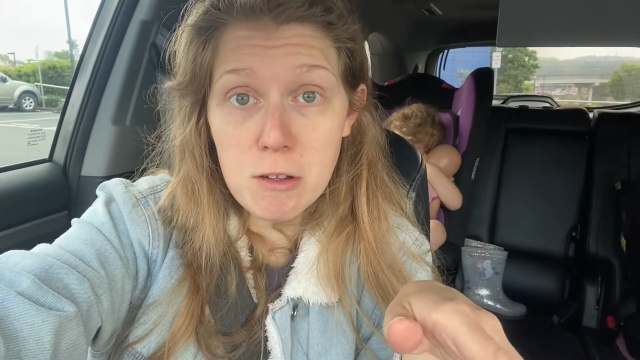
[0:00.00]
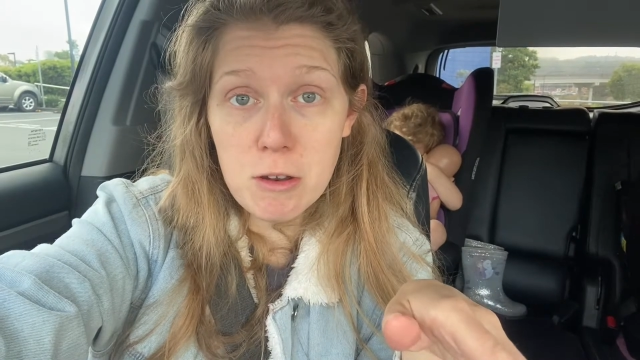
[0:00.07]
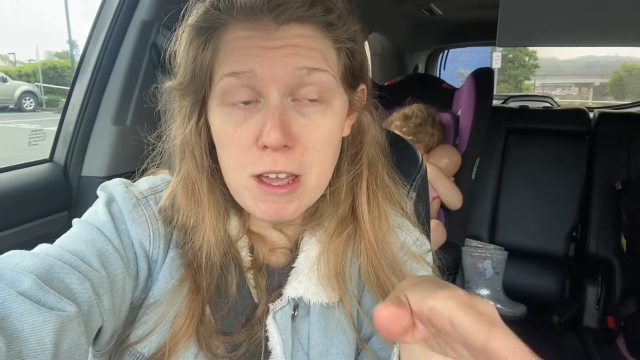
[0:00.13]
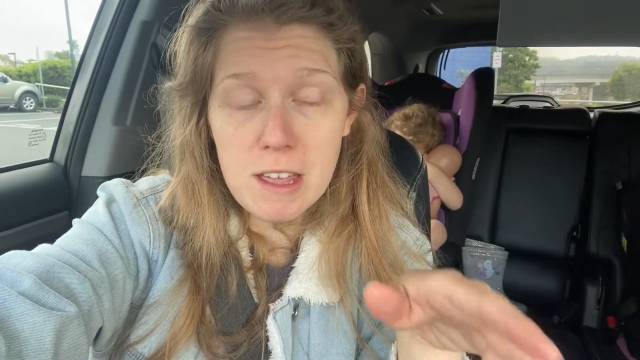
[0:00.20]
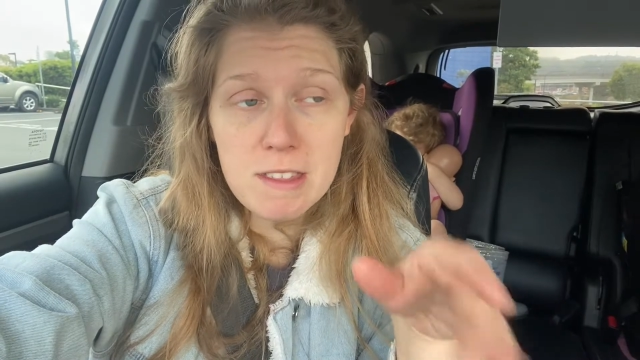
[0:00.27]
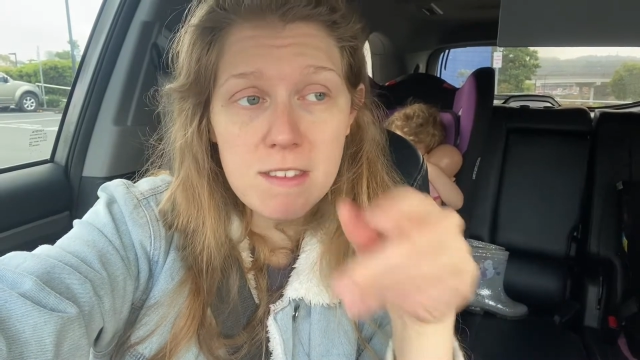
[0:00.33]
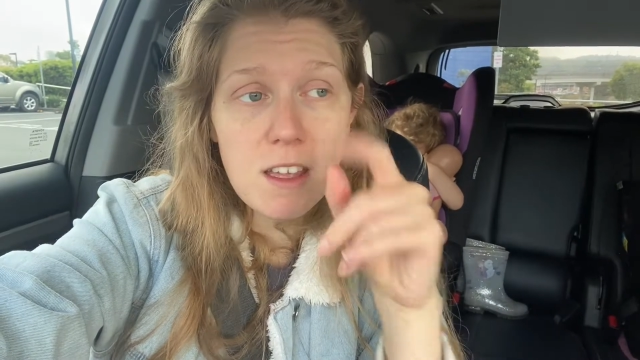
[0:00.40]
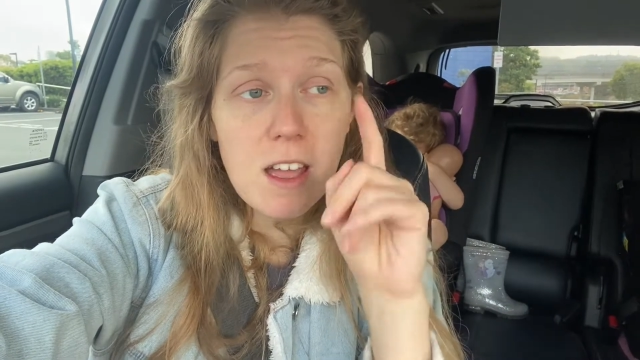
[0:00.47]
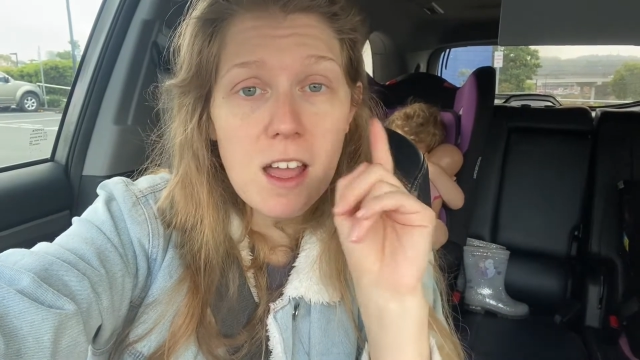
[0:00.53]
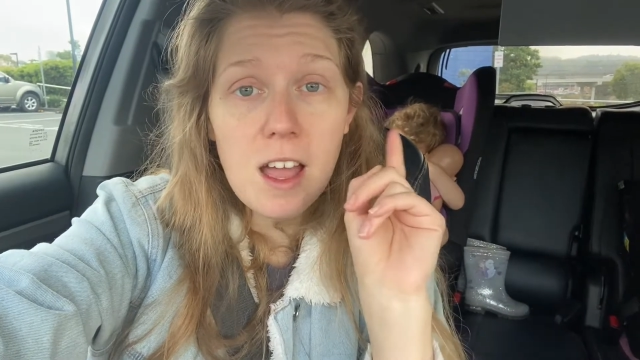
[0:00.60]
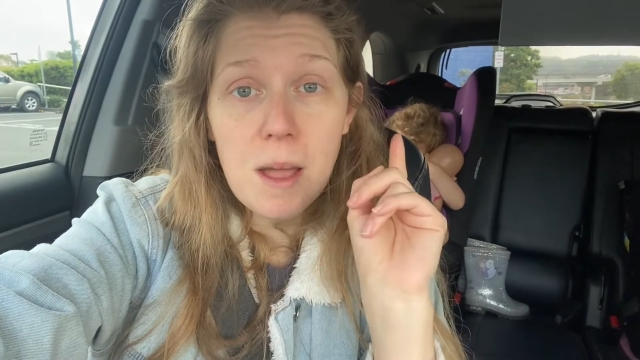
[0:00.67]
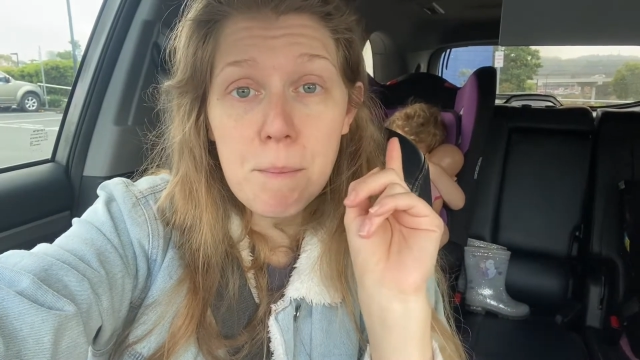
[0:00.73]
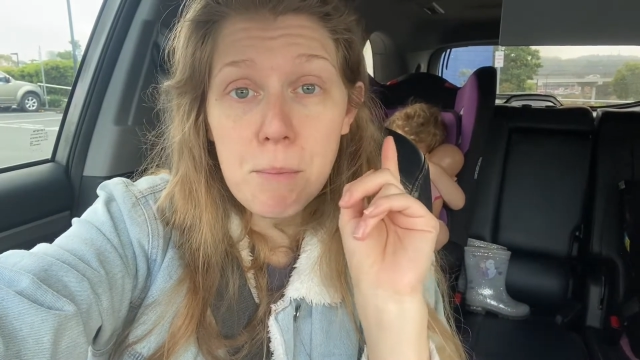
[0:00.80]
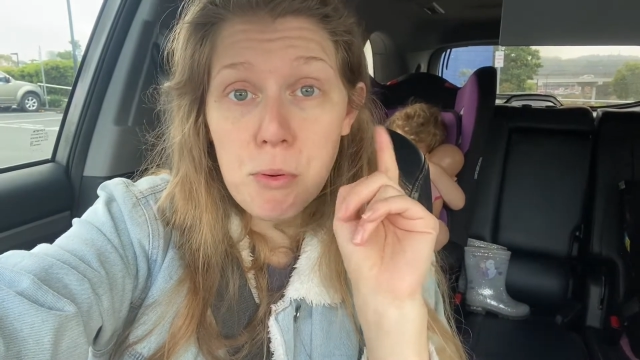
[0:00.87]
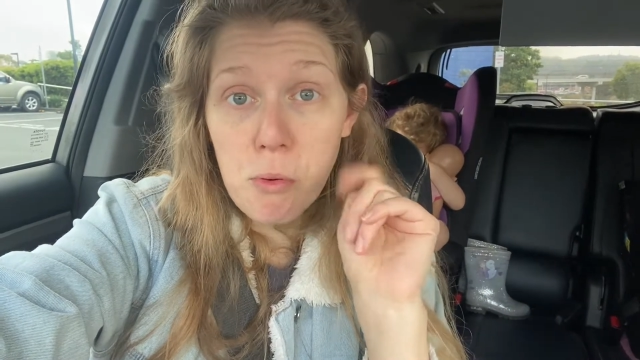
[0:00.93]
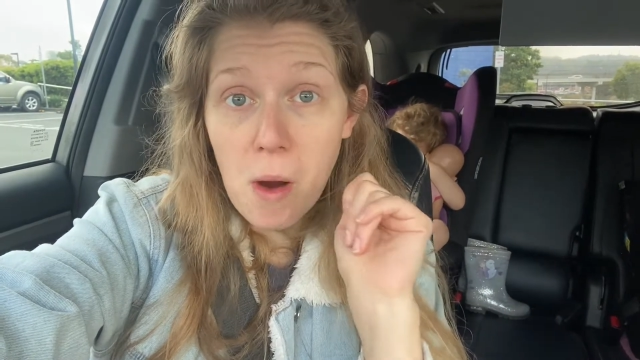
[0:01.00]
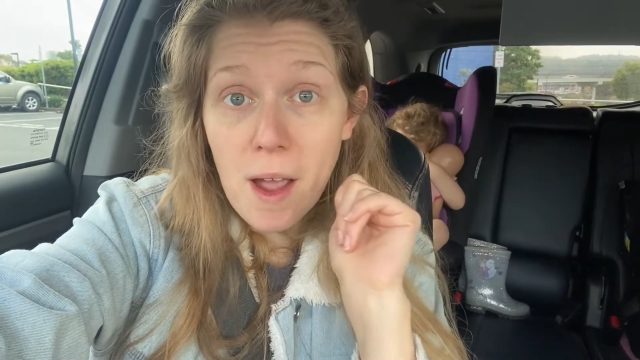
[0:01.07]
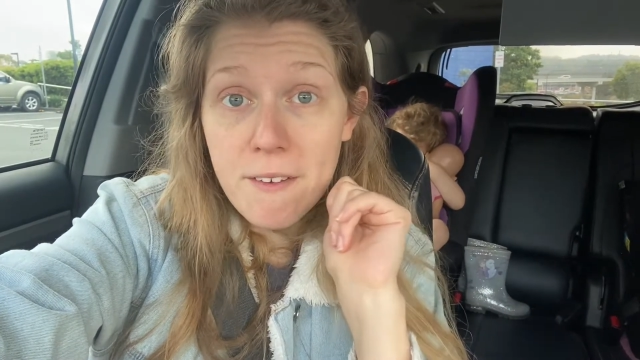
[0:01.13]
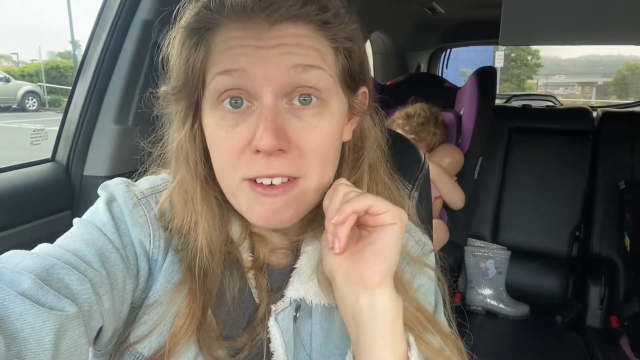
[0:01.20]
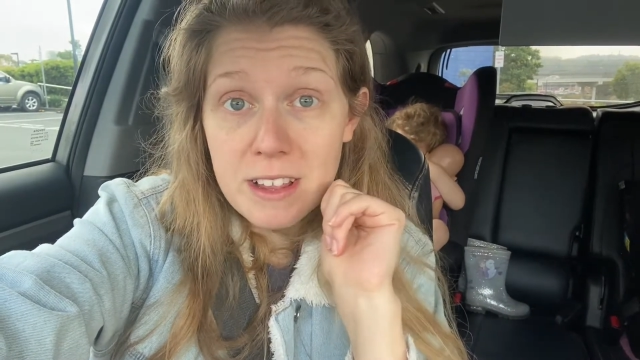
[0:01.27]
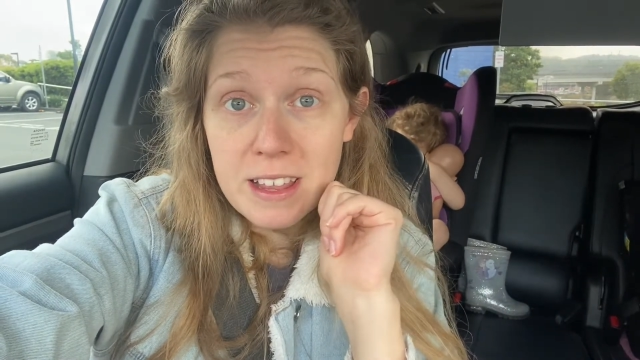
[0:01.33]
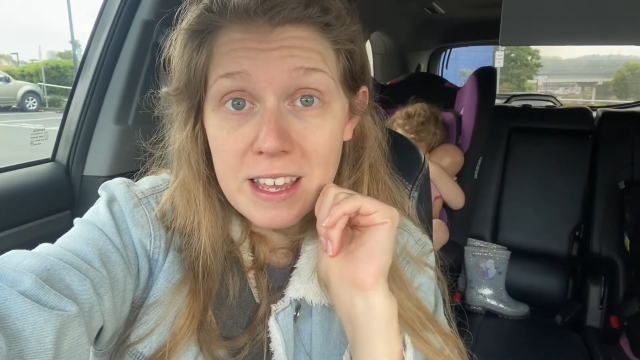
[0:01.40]
end.
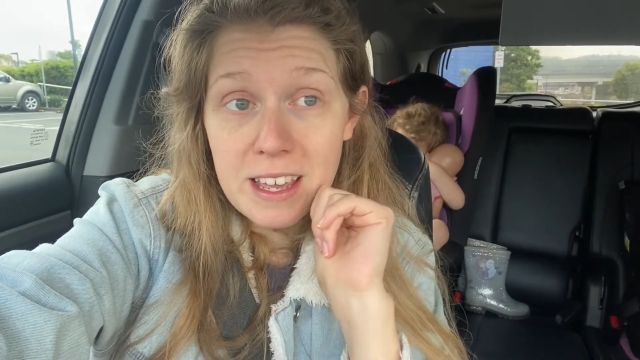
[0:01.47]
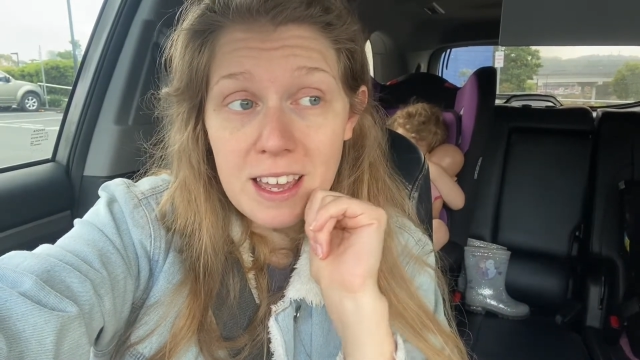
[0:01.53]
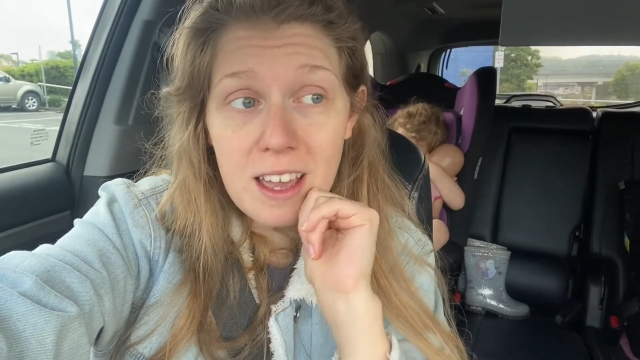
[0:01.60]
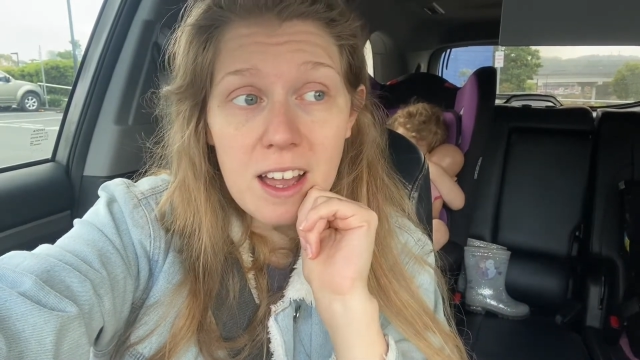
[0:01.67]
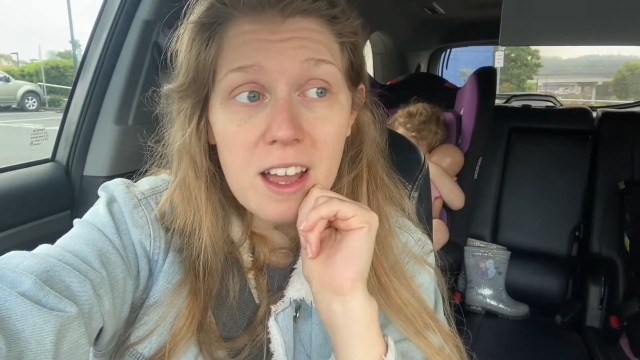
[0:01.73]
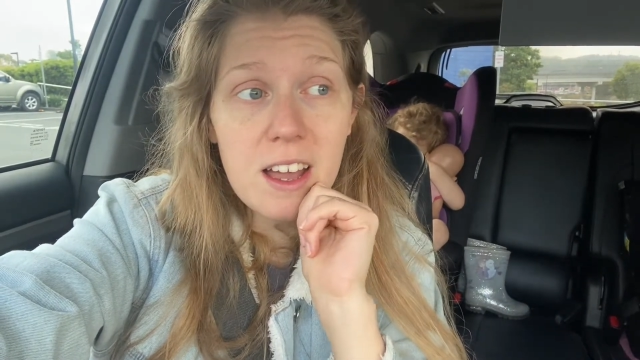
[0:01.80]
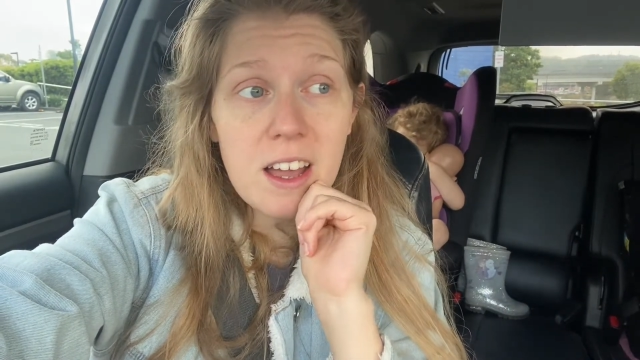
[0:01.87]
Privately,